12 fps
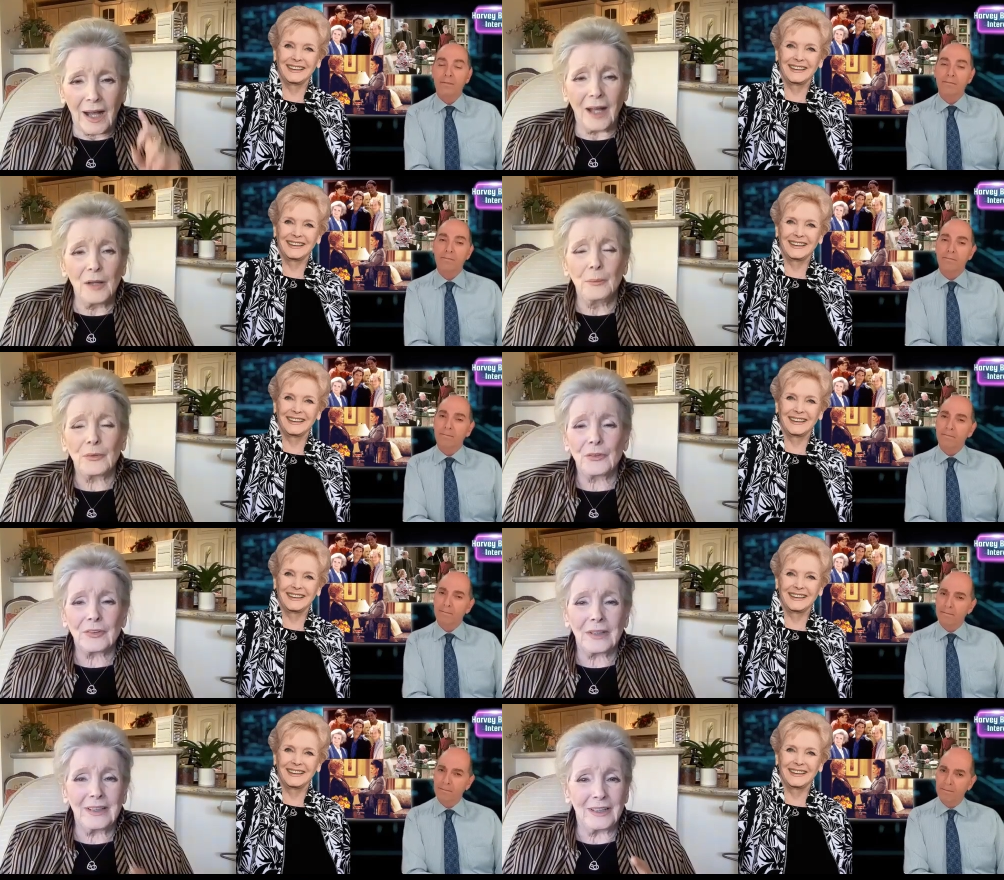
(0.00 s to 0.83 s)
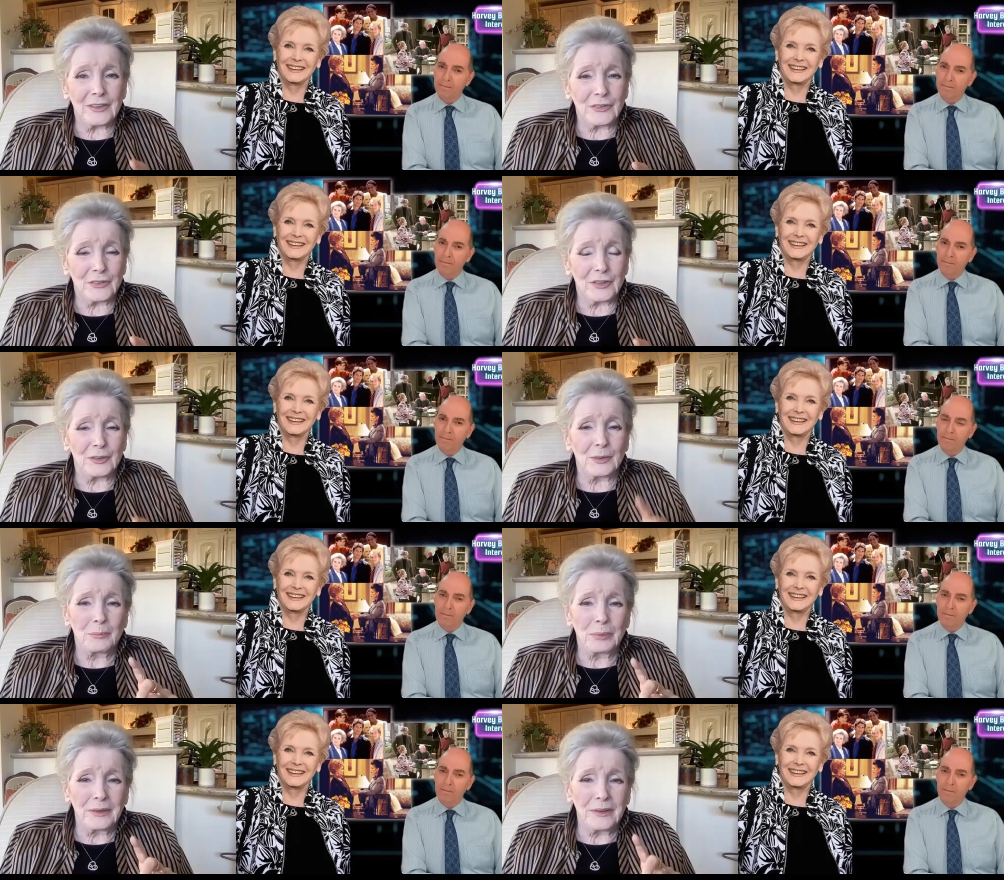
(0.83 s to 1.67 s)
Speaker 1: "I will say this to
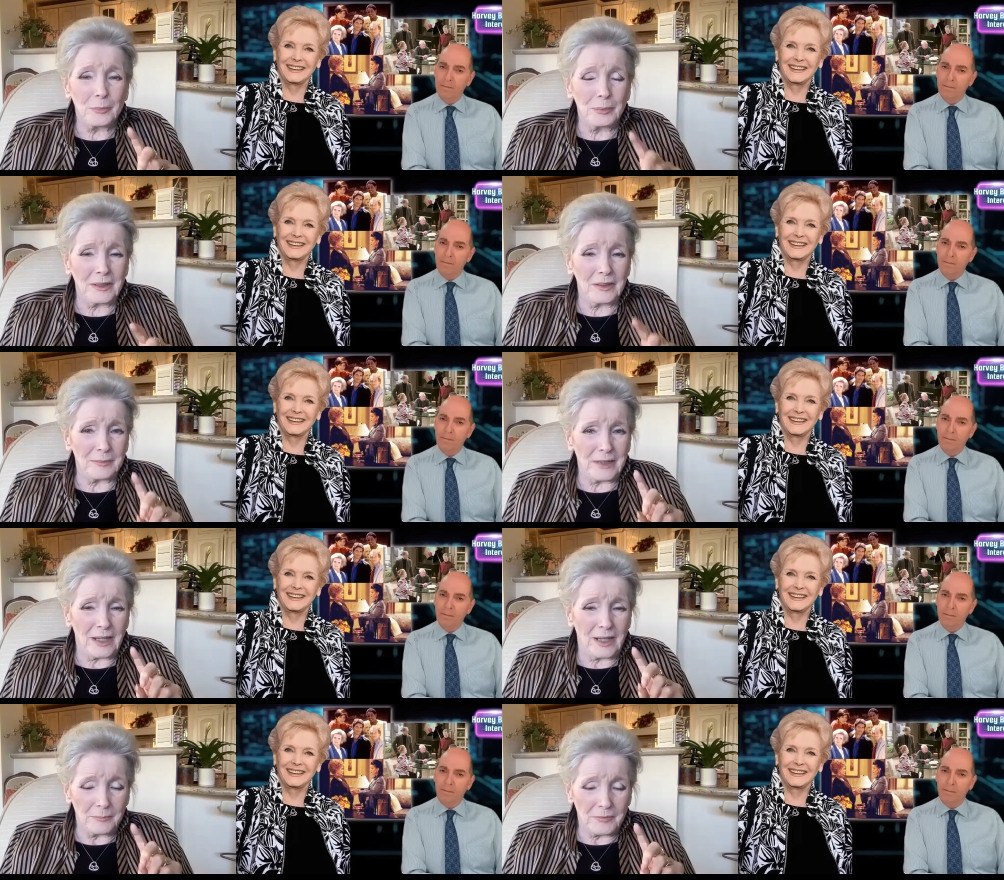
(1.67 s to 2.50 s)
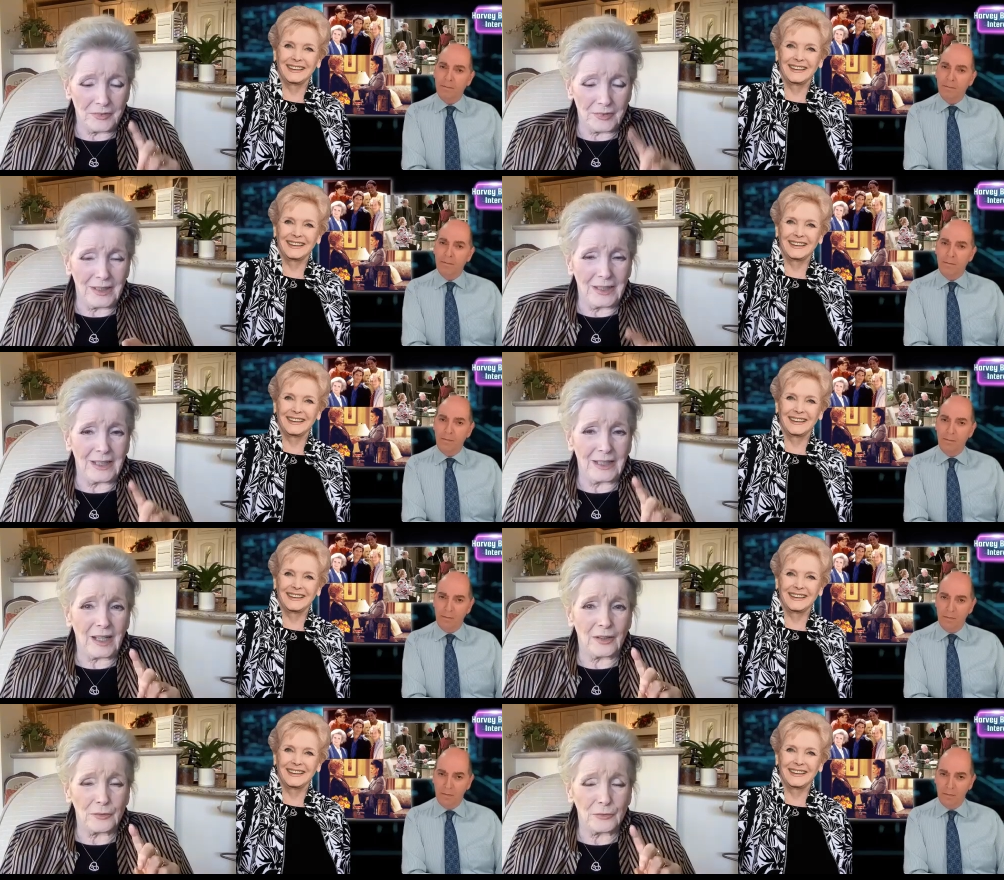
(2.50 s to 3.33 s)
you, and please believe me, I'm saying
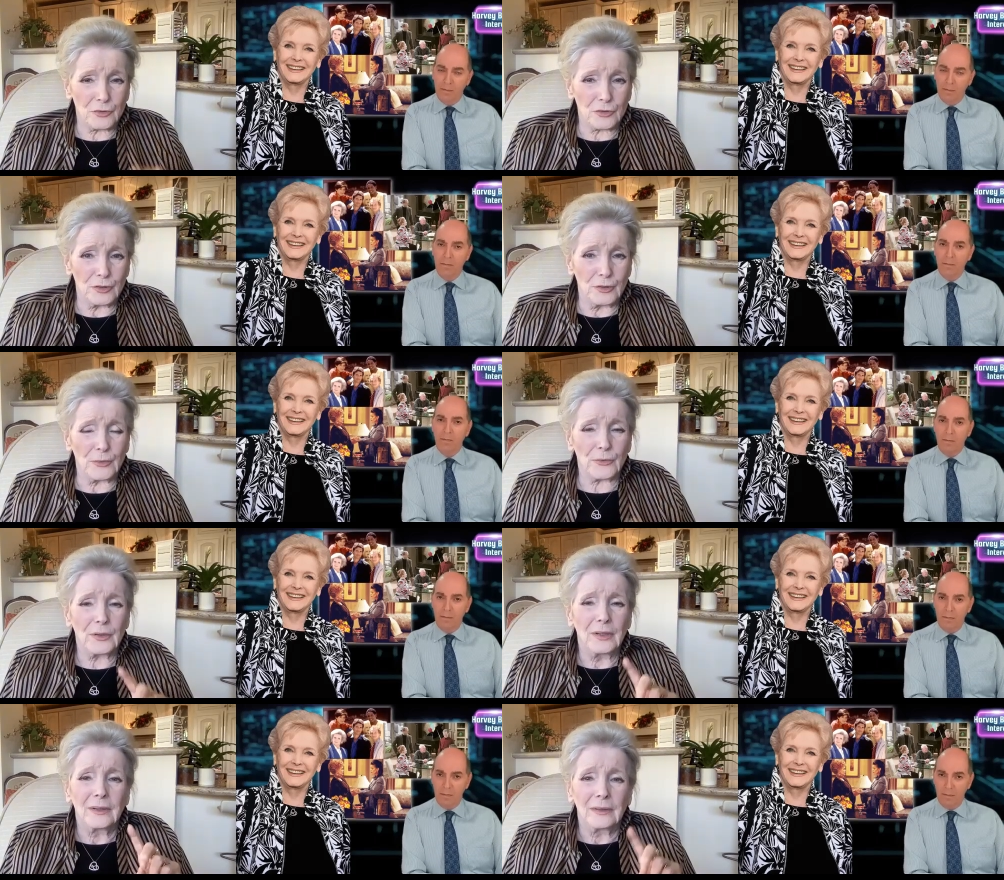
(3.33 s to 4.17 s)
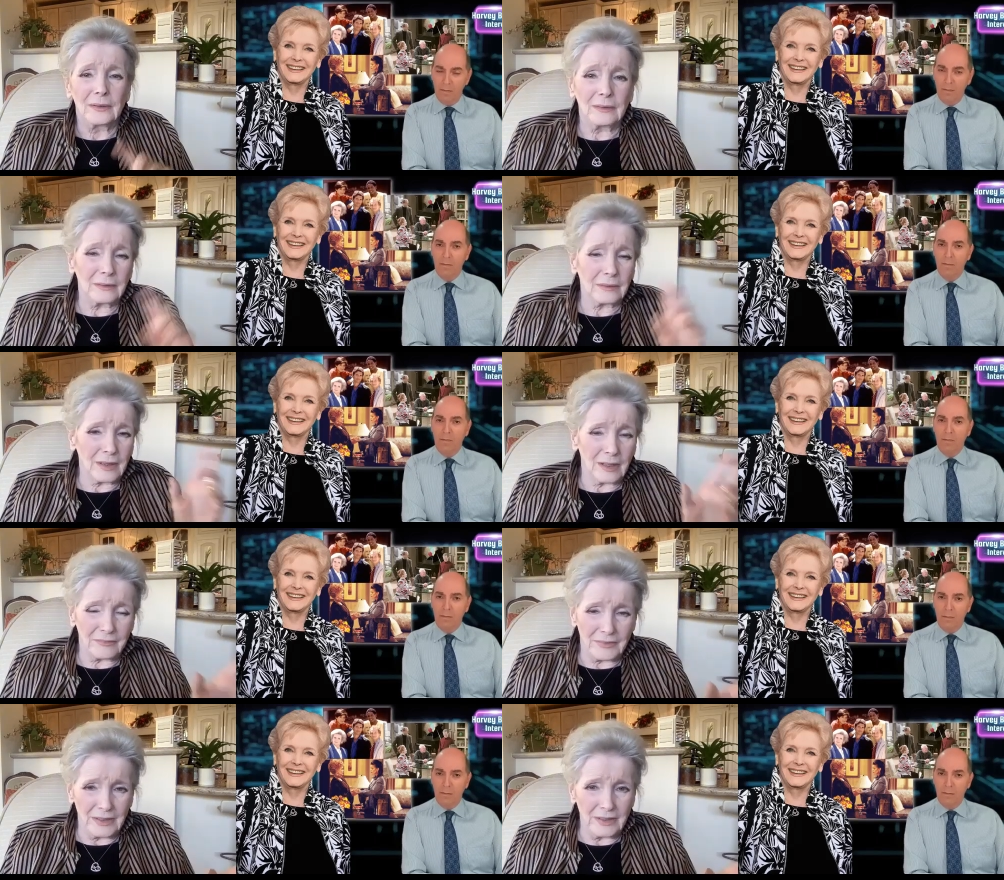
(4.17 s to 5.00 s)
it out of truth, not
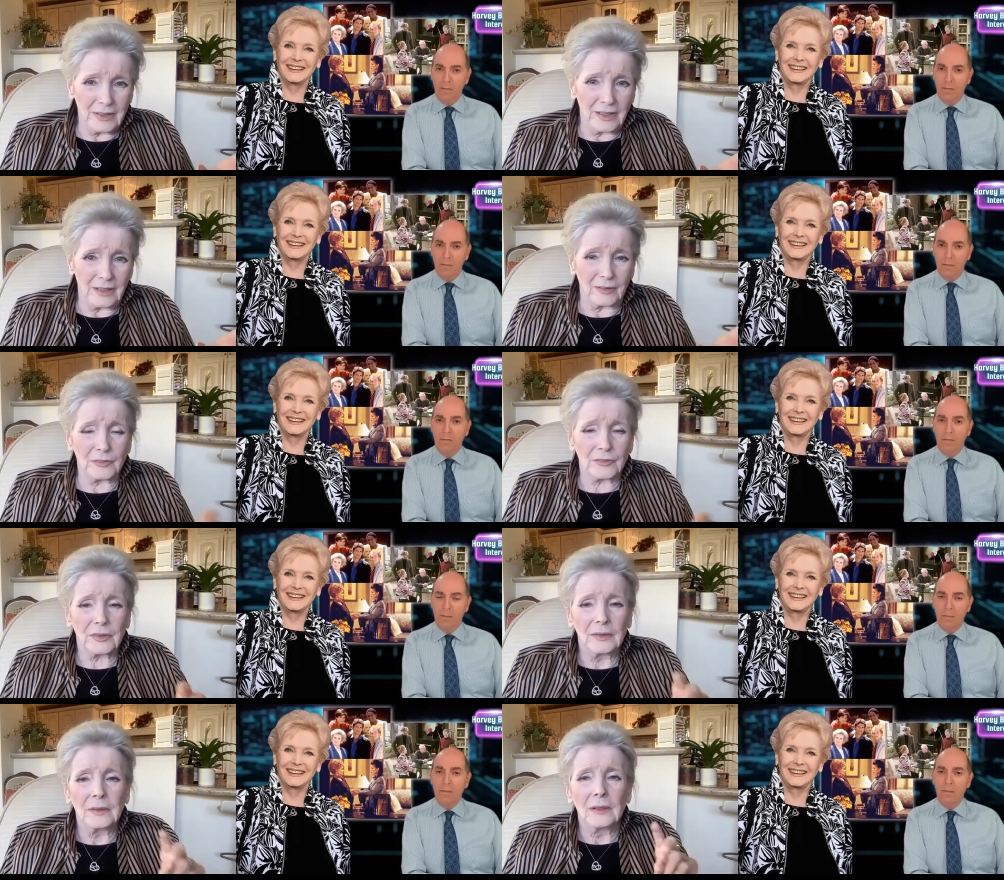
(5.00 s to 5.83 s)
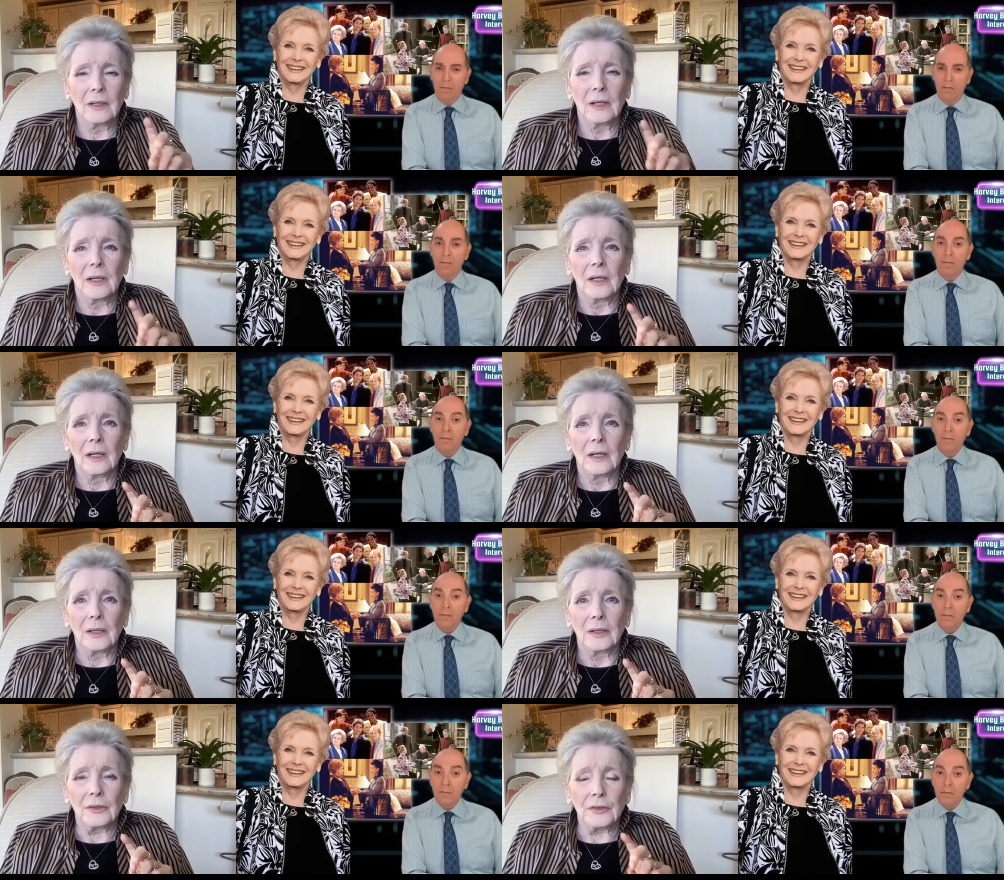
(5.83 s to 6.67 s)
out of anything else.
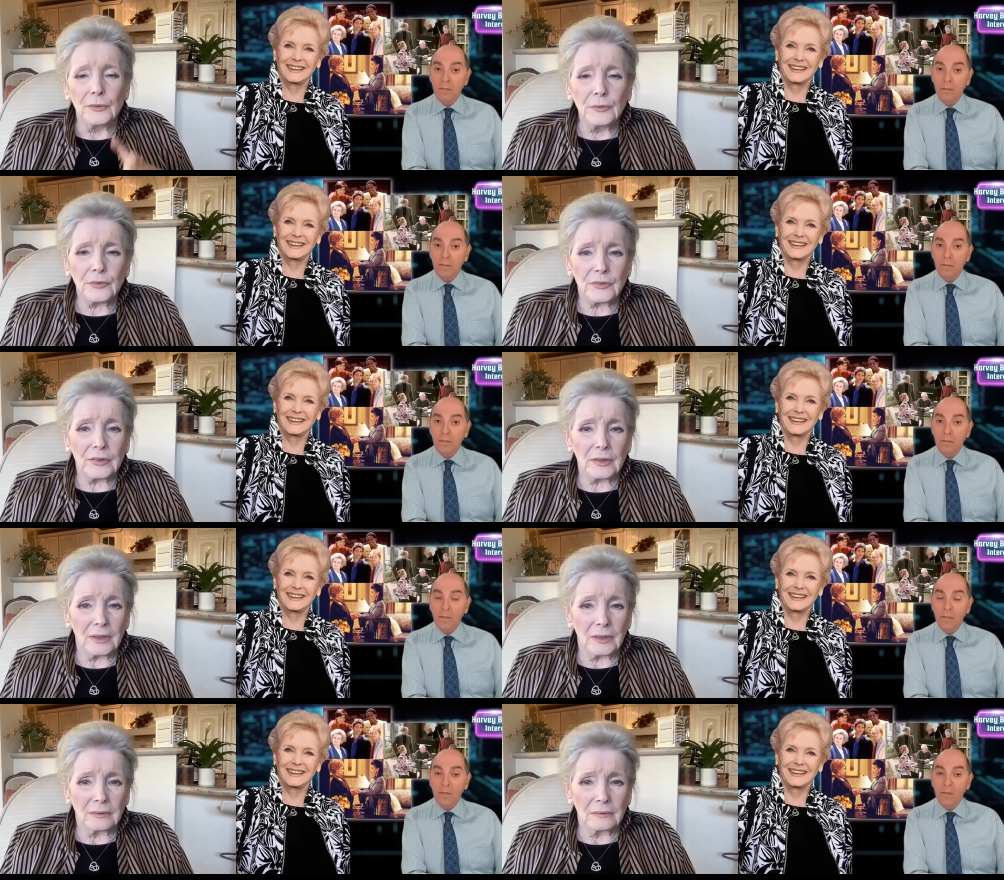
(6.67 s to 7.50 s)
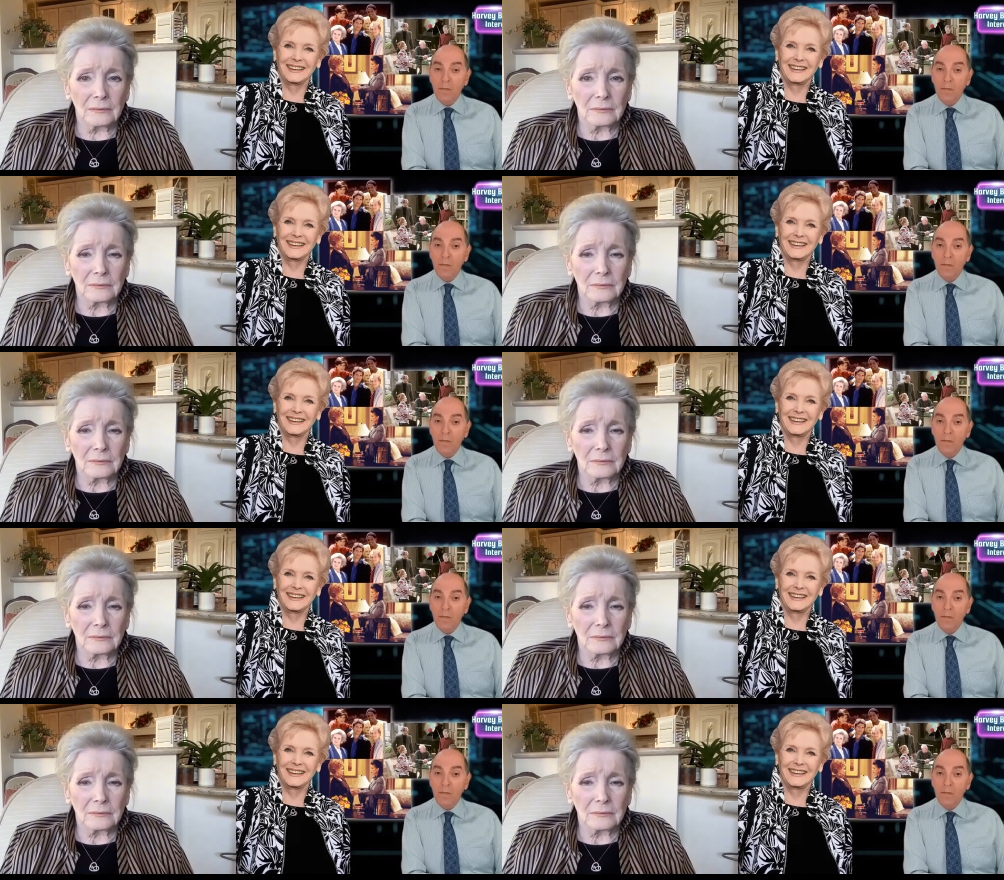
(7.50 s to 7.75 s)
You sing